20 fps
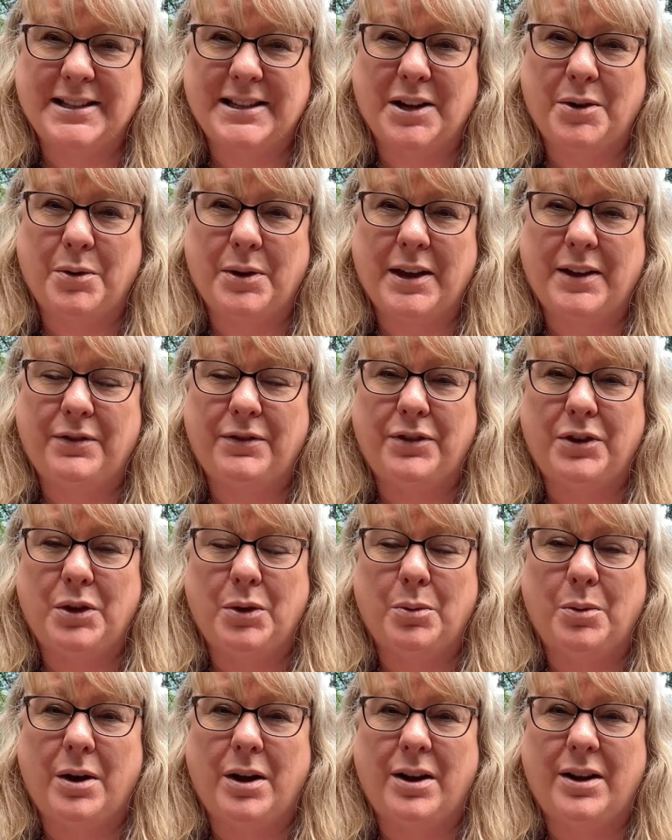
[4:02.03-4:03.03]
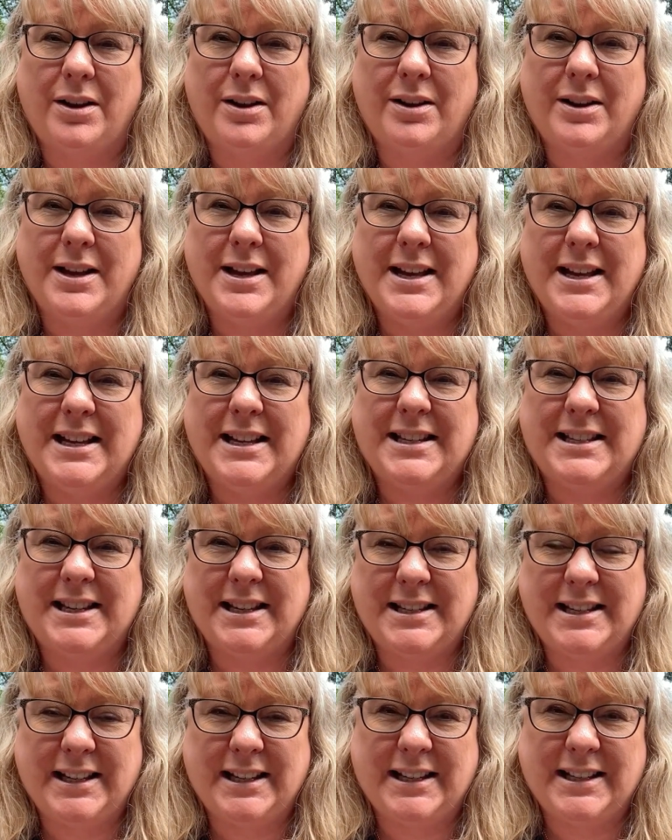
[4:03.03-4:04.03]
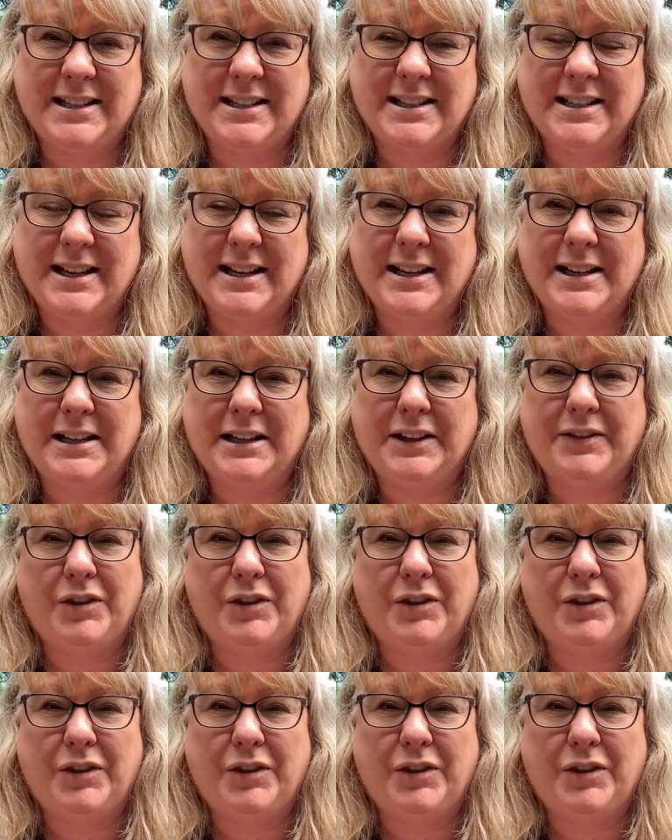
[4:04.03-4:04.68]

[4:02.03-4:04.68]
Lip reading: So if you are sitting in circle,